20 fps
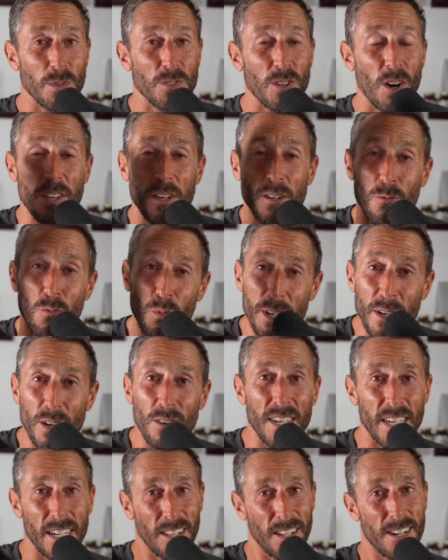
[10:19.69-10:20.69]
which are like
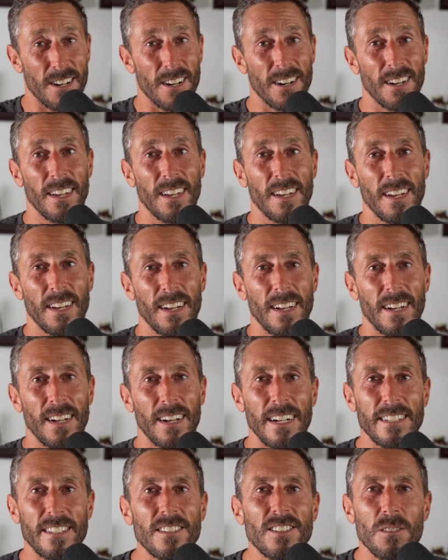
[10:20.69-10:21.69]
real killer,
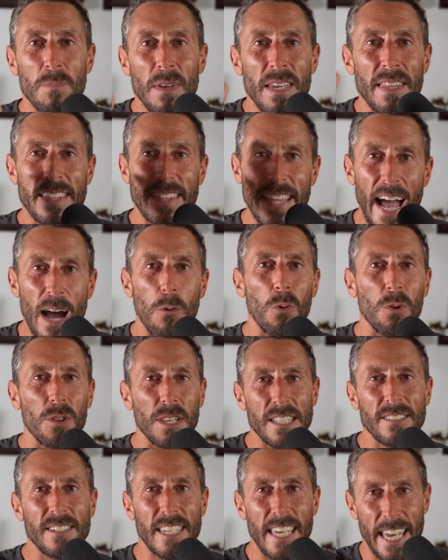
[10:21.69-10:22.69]
doesn't mean that that will
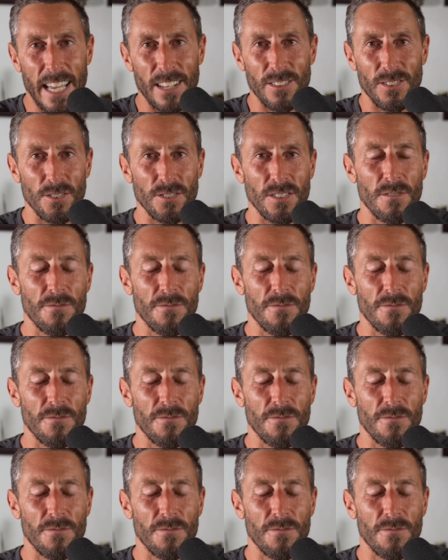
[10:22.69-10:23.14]
lead to cancers.